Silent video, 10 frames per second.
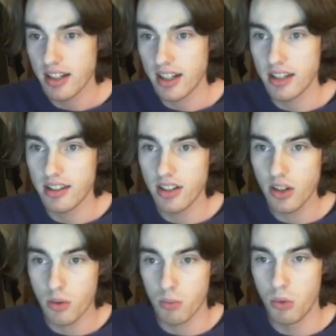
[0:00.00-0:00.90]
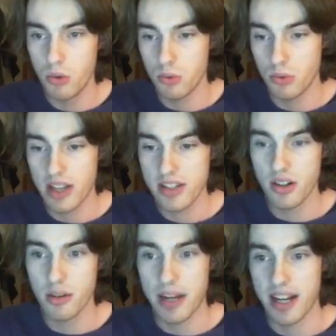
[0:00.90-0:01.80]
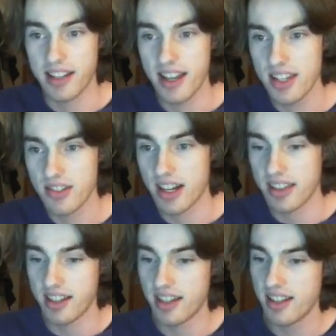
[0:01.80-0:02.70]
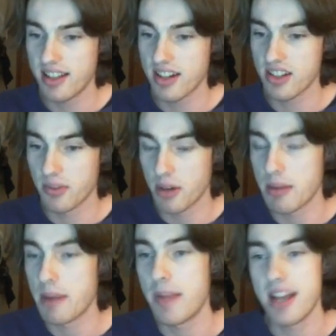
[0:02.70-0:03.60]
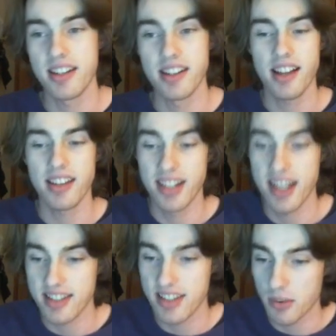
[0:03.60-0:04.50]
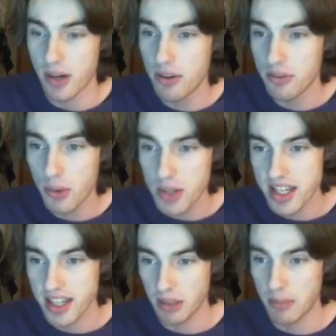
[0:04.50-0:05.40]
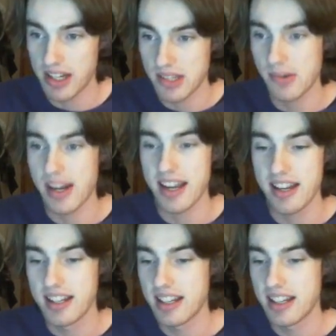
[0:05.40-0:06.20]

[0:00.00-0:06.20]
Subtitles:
And, whoa, that's not a bad guess right there. That's actually one of my best Italian guesses in a while. 40 kilometers away.